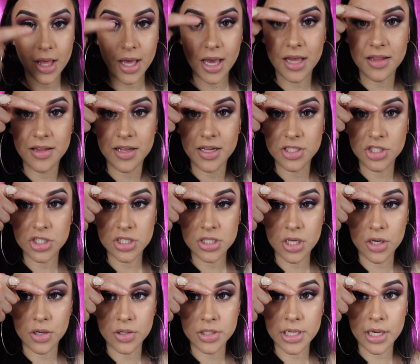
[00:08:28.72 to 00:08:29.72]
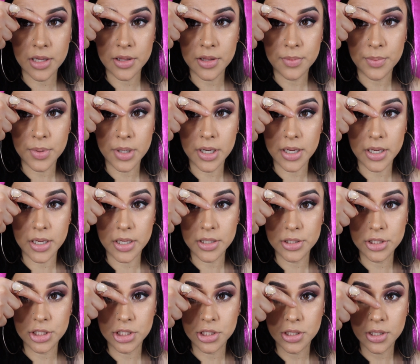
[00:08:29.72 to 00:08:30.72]
and then just go down the
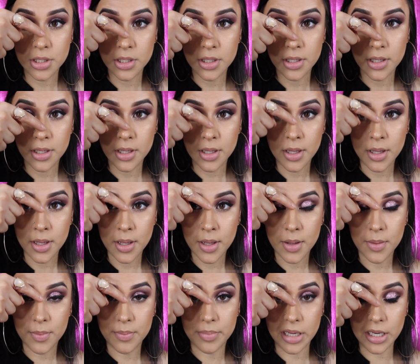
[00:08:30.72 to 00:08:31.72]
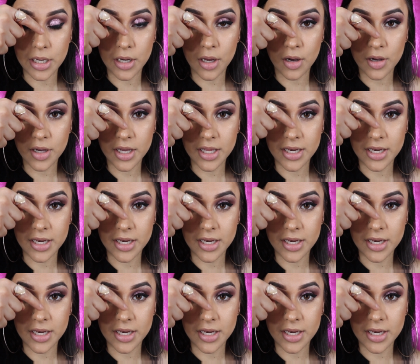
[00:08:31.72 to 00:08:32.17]
bridge, but not